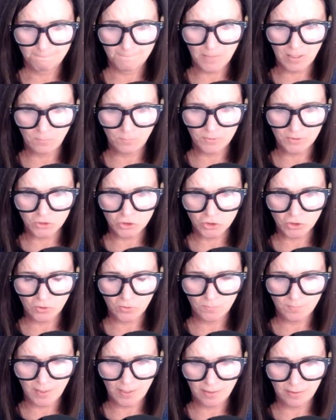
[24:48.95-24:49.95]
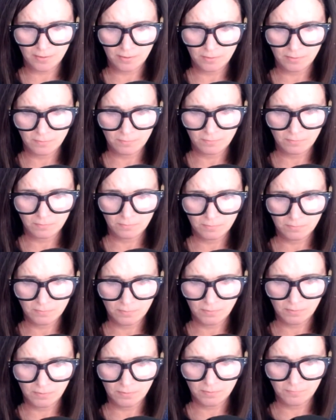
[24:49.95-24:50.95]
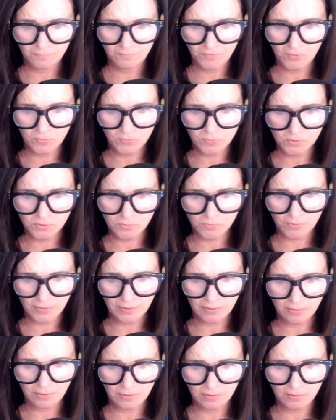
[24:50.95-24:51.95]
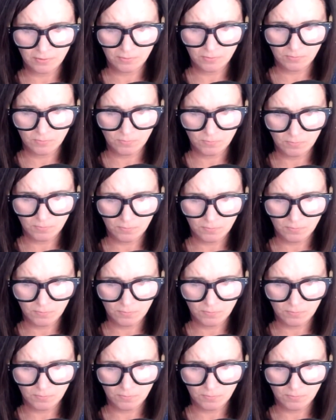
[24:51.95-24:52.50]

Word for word: I'm going to show my uh, phone screen to you.